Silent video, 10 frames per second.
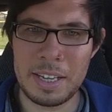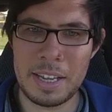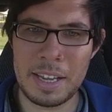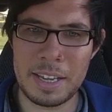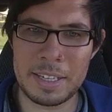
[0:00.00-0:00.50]

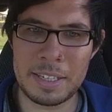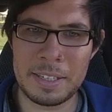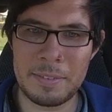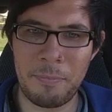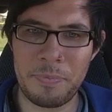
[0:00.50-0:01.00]
And
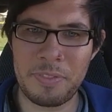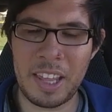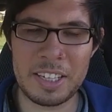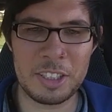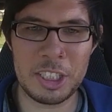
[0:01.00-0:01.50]

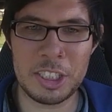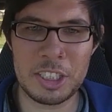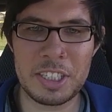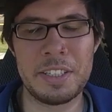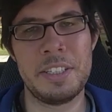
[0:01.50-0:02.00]
then she
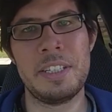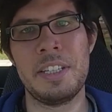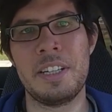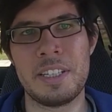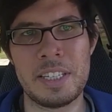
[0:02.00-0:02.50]
just
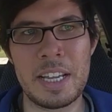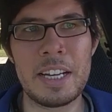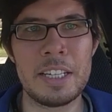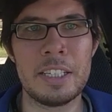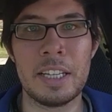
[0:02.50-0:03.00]
insisted on
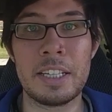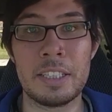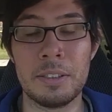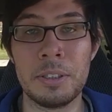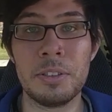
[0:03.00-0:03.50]
standing like
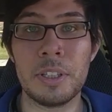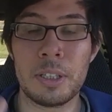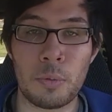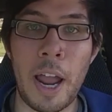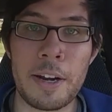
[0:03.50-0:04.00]
literally
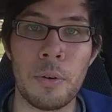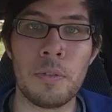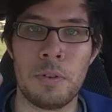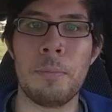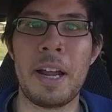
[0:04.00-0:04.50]
right
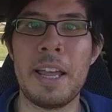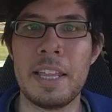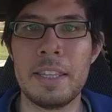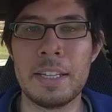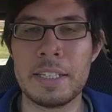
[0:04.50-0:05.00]
over my
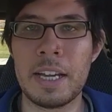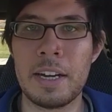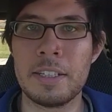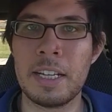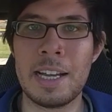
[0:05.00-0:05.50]
head the
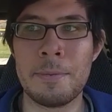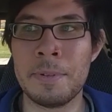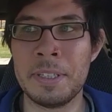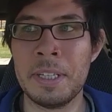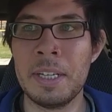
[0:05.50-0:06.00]
entire time,
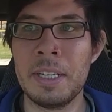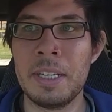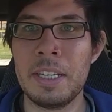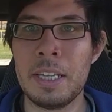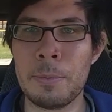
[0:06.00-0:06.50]
and
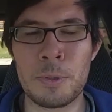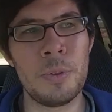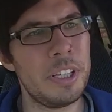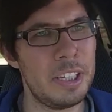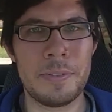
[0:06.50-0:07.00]
it was
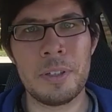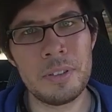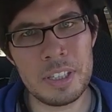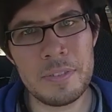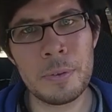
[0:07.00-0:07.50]
really difficult
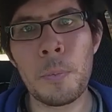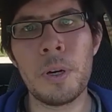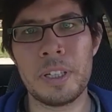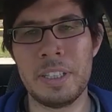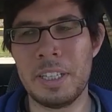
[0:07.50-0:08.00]
to even
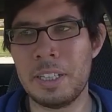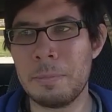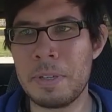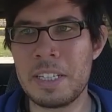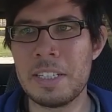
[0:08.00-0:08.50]
work in
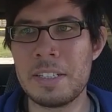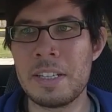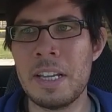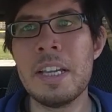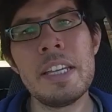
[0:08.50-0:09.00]
there, because
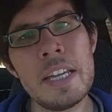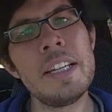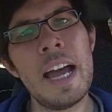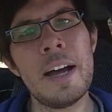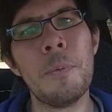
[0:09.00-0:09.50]

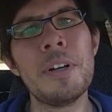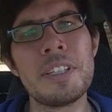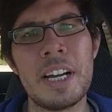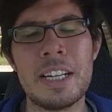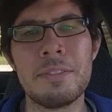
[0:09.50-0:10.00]
it
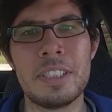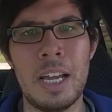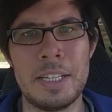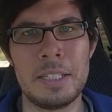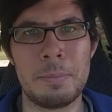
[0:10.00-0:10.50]
was kind of a
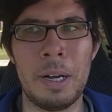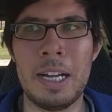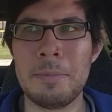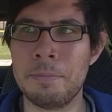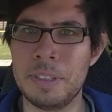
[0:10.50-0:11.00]
tight
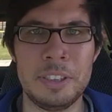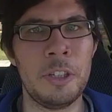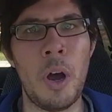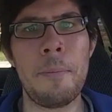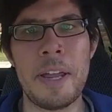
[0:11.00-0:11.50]
spot, but
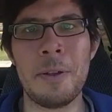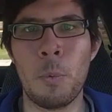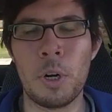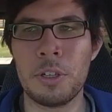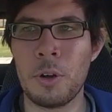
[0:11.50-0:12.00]
I made it
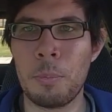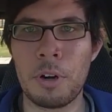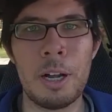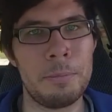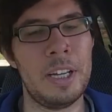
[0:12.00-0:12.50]
work, no
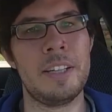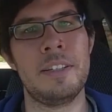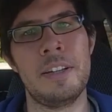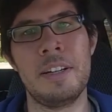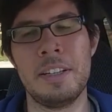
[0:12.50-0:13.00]
problem, got
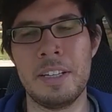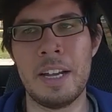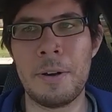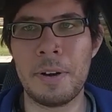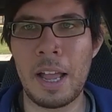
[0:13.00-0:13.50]
it done in an
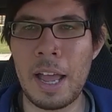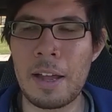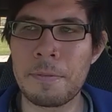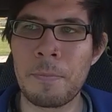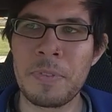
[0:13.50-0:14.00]
hour and a
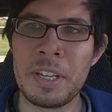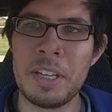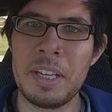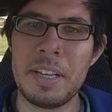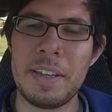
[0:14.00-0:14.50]
half.
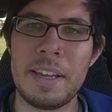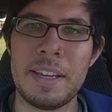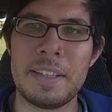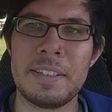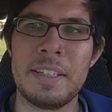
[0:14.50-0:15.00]

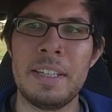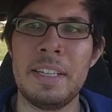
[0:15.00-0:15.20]
And